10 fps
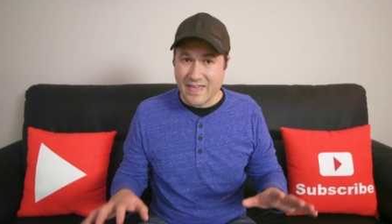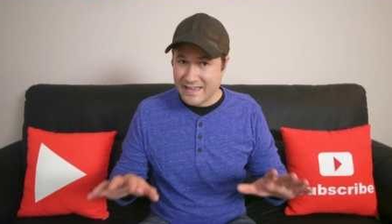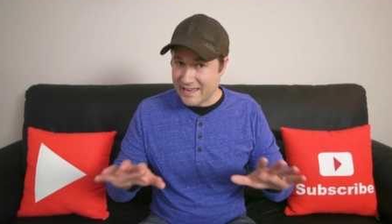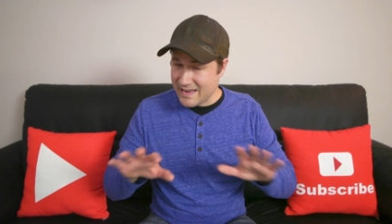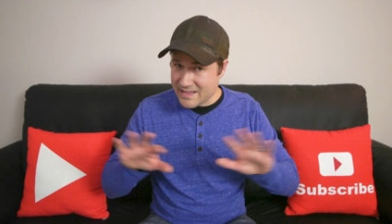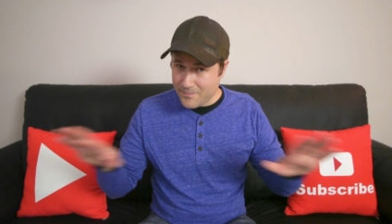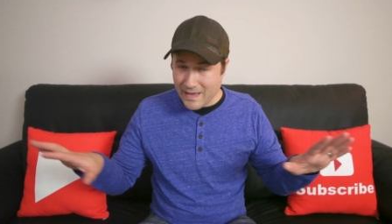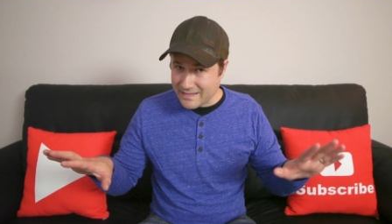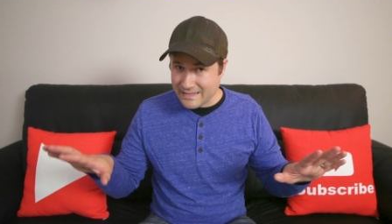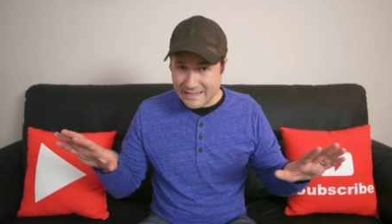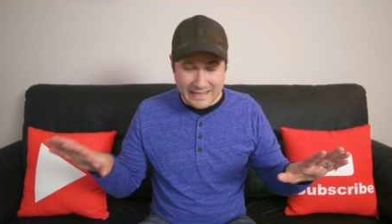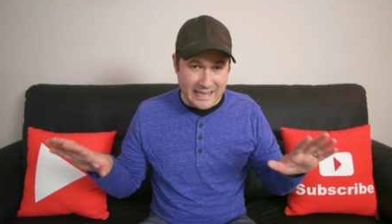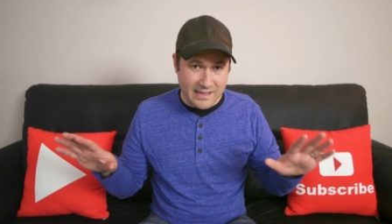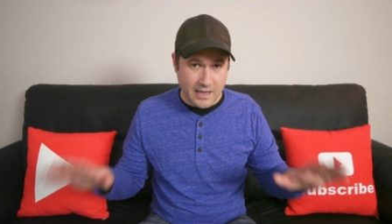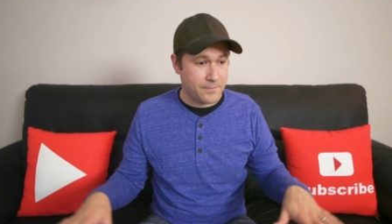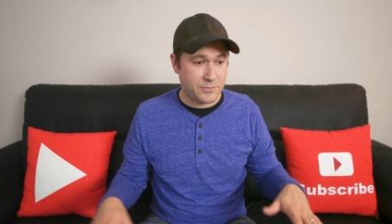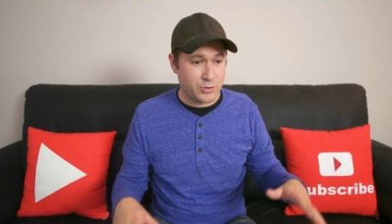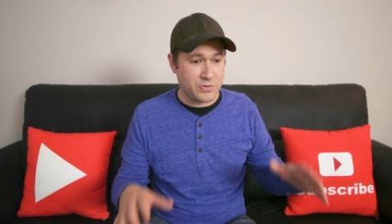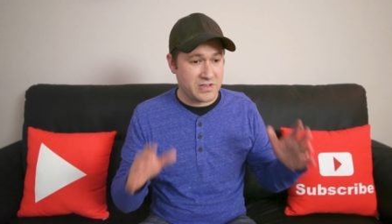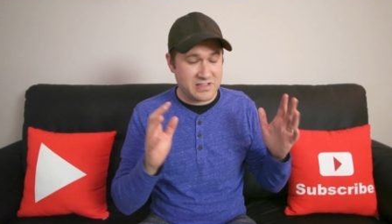and they can independently come
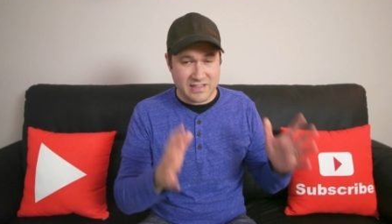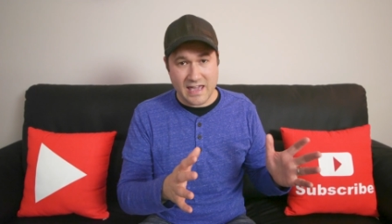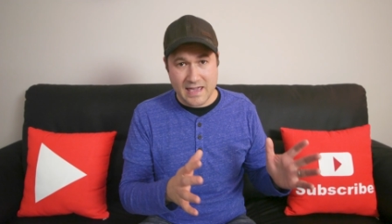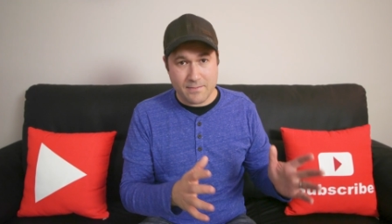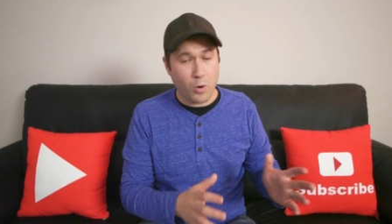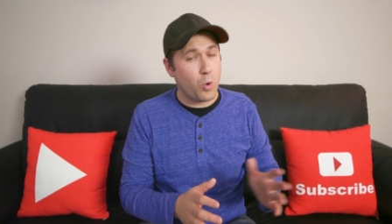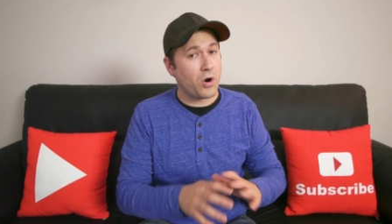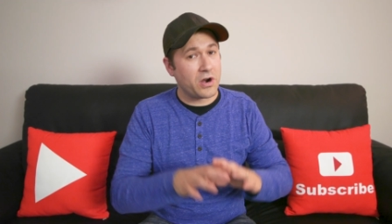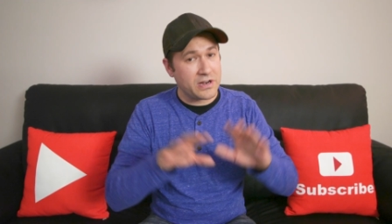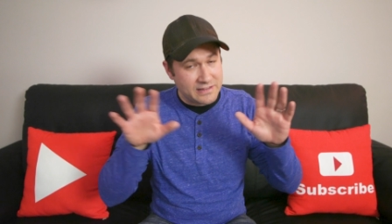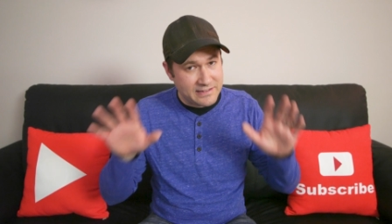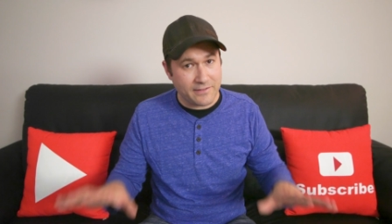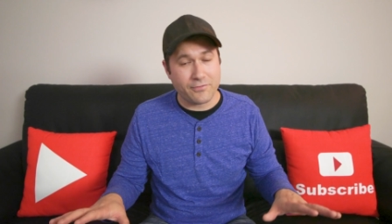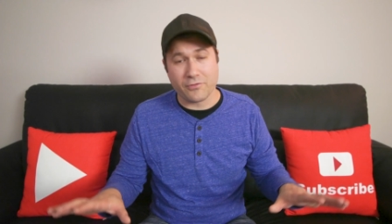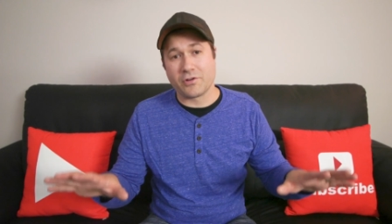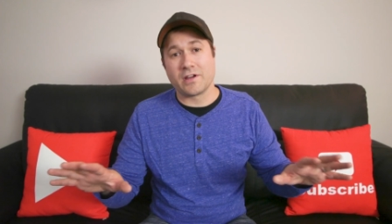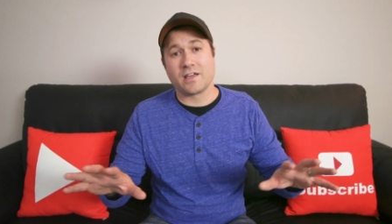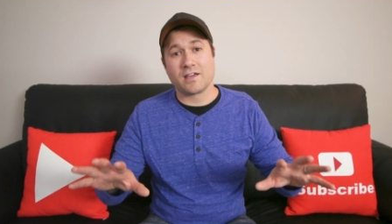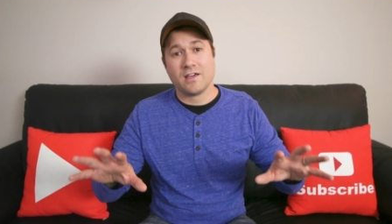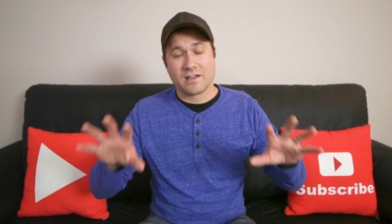to the same or
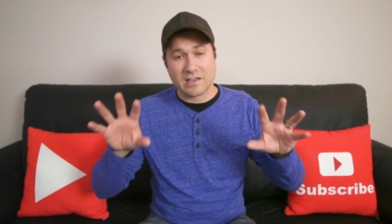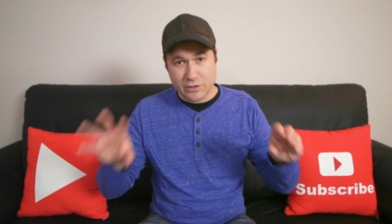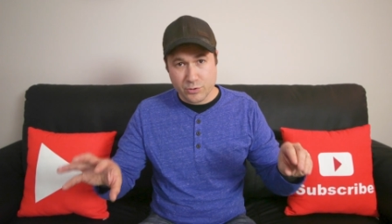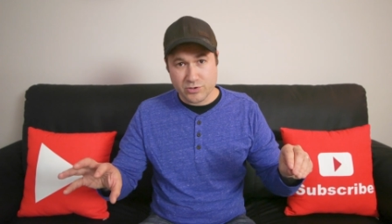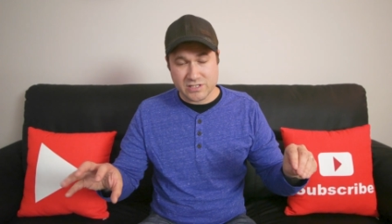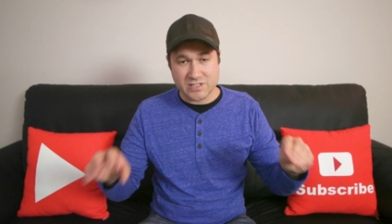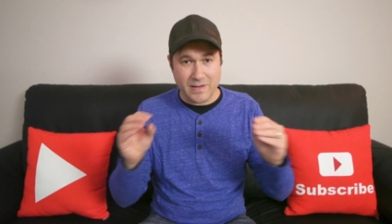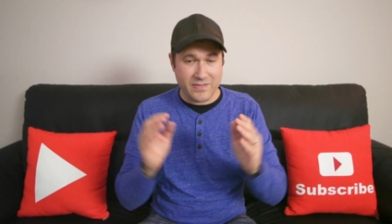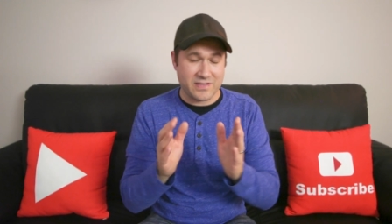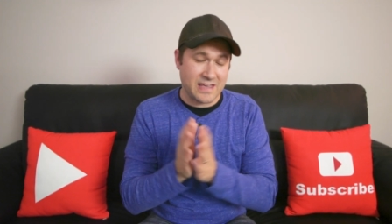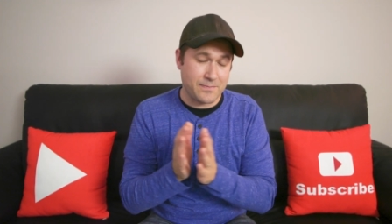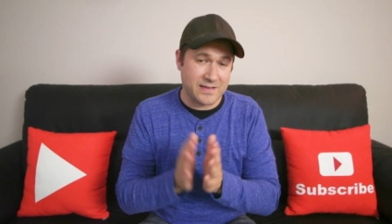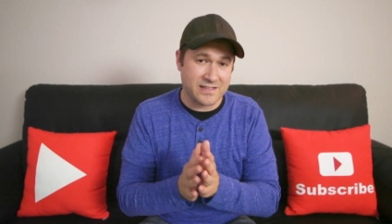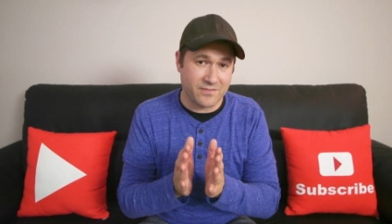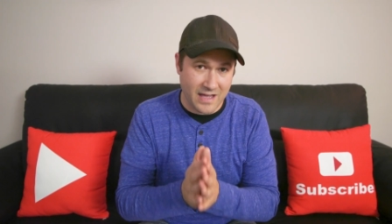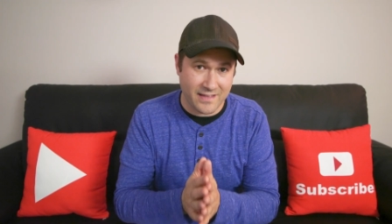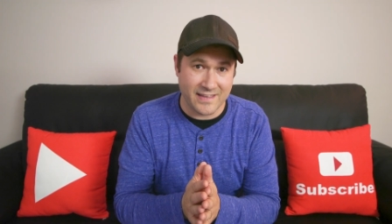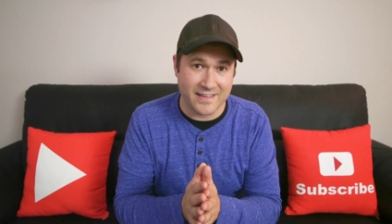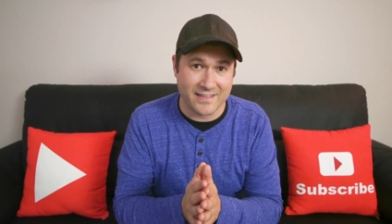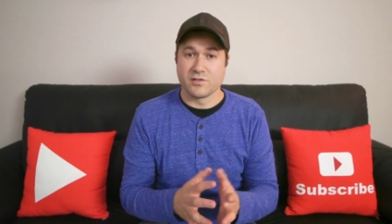differing conclusions about the same piece of content.